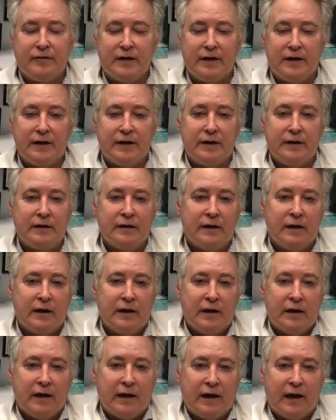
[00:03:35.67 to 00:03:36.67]
the
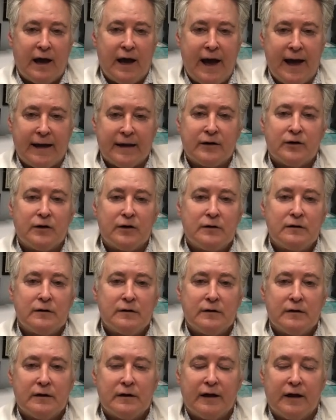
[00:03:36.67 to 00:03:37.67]
ankle
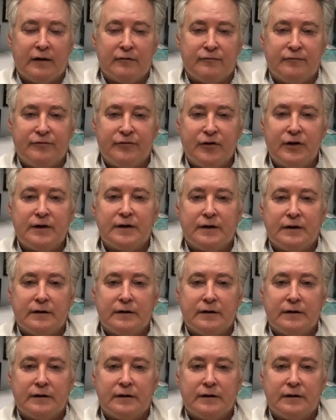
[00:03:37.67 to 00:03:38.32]
and foot.